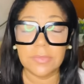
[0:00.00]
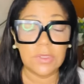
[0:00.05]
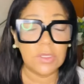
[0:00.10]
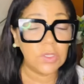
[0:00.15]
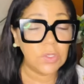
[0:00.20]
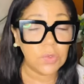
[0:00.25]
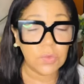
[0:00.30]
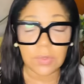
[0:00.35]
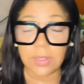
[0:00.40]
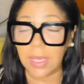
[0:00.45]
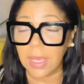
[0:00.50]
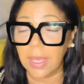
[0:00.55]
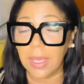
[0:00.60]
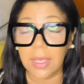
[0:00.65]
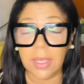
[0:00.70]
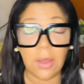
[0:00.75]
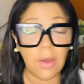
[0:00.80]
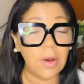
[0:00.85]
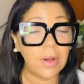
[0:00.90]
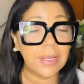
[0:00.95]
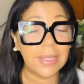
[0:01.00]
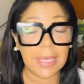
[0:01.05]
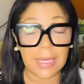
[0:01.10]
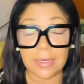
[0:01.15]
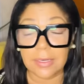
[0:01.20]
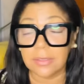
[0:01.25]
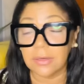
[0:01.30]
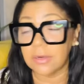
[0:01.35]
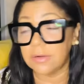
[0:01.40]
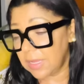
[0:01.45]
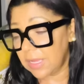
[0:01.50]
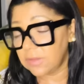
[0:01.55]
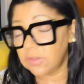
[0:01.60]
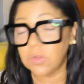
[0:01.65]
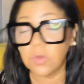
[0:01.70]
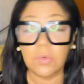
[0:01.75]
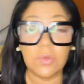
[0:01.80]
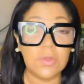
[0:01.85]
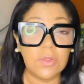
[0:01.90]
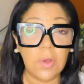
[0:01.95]
the UK or Canada. That's
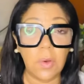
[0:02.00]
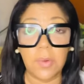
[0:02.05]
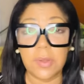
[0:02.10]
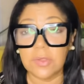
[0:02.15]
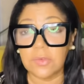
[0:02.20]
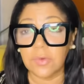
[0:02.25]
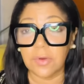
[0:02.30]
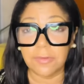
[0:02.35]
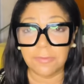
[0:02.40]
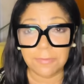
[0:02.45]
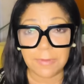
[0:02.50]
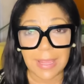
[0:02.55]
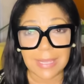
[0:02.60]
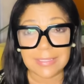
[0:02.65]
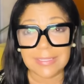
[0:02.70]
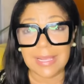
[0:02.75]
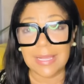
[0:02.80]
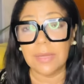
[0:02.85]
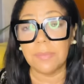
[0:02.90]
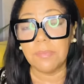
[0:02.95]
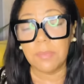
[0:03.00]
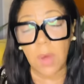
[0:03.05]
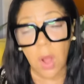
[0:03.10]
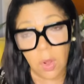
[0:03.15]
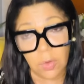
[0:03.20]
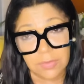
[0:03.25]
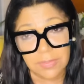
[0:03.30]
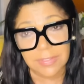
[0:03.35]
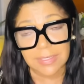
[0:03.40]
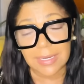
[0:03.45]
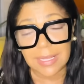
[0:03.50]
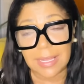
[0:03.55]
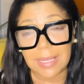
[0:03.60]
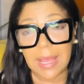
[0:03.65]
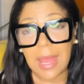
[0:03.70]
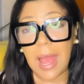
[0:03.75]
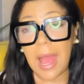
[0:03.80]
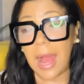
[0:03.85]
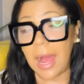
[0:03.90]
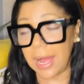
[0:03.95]
who it's going to affect. And mostly,
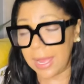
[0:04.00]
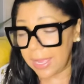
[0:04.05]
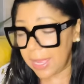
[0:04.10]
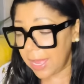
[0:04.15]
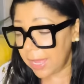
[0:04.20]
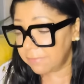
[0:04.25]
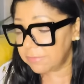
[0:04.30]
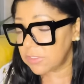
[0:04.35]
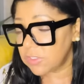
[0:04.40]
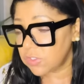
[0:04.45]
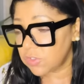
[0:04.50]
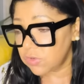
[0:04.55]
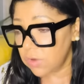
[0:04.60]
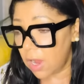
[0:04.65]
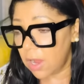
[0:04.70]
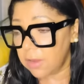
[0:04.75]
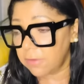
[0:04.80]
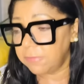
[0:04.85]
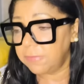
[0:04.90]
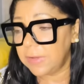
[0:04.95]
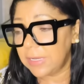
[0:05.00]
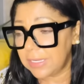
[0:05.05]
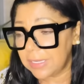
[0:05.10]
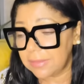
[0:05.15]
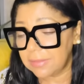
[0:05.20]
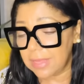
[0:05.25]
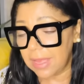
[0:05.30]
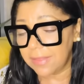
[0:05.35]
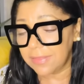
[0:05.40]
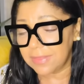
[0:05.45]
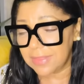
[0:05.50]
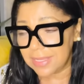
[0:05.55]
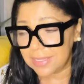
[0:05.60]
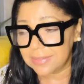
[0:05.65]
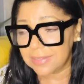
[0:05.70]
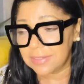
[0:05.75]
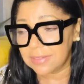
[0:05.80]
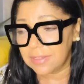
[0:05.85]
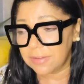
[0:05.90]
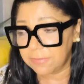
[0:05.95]
I have a strong feeling that
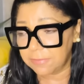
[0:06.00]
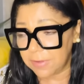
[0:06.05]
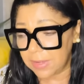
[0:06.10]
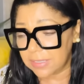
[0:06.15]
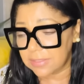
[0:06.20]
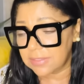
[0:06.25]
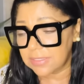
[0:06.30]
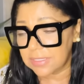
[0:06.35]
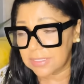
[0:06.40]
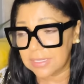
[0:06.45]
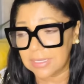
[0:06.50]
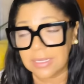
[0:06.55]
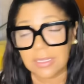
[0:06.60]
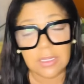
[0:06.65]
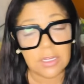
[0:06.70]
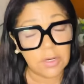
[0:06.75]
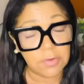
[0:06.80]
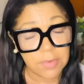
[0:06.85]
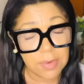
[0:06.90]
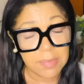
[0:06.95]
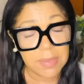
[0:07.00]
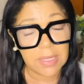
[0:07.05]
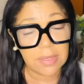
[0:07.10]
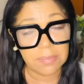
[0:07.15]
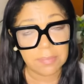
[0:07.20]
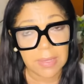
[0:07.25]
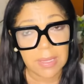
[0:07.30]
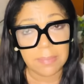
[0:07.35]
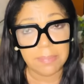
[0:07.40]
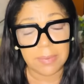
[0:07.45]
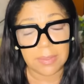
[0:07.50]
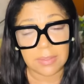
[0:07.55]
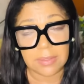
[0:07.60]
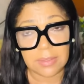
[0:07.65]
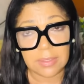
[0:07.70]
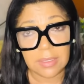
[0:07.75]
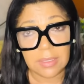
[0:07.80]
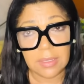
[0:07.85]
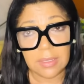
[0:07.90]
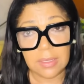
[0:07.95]
this is affecting Caribbean people.
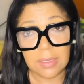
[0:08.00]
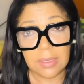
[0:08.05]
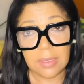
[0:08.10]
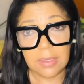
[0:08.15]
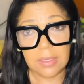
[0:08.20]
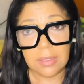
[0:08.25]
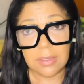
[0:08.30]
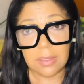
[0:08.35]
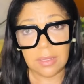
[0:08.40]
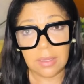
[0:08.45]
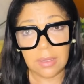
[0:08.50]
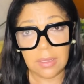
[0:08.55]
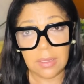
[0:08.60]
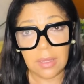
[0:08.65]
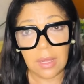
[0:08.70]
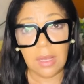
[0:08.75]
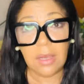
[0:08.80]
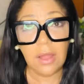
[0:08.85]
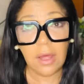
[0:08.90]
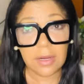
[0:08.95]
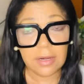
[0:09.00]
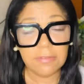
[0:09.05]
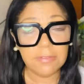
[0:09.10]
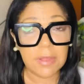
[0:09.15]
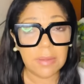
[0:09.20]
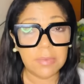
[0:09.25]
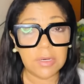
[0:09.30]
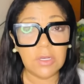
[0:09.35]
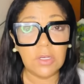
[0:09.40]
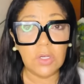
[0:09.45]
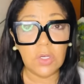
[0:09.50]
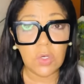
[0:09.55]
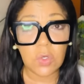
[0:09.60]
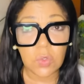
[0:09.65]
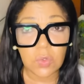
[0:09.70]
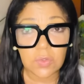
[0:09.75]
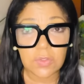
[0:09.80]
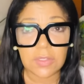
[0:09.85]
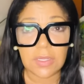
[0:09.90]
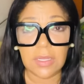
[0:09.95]
A lot of them are
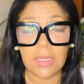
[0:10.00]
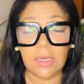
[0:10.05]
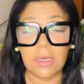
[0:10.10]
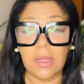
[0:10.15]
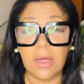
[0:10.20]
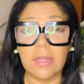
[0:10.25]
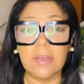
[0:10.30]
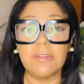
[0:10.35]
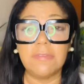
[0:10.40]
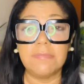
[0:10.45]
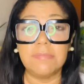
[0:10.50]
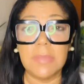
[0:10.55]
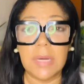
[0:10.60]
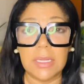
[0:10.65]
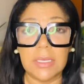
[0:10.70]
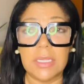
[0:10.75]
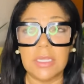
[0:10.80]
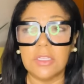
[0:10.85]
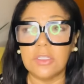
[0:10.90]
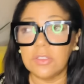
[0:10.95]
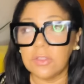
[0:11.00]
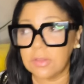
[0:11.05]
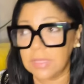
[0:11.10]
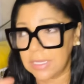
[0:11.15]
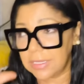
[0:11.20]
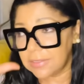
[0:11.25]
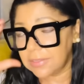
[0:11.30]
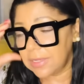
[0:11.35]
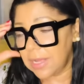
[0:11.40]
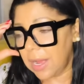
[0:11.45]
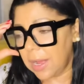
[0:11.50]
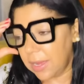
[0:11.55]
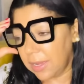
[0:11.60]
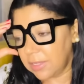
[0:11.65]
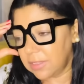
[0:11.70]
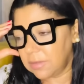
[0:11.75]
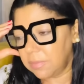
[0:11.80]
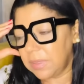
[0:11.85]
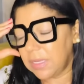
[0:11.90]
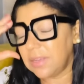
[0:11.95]
losing a lot of money to these
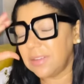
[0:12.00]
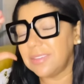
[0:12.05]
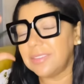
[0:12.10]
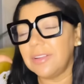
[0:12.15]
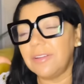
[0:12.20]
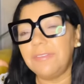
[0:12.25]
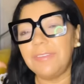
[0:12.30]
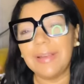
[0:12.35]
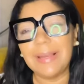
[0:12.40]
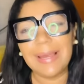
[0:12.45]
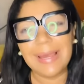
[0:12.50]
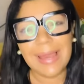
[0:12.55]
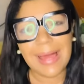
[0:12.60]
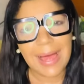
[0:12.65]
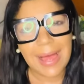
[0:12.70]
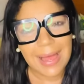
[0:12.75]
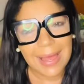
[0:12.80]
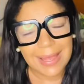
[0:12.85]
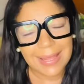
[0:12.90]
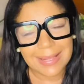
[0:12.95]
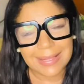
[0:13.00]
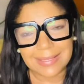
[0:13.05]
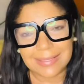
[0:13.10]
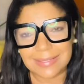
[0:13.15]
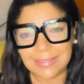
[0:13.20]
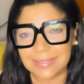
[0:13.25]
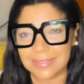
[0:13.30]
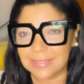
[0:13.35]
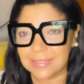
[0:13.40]
guys because of lies.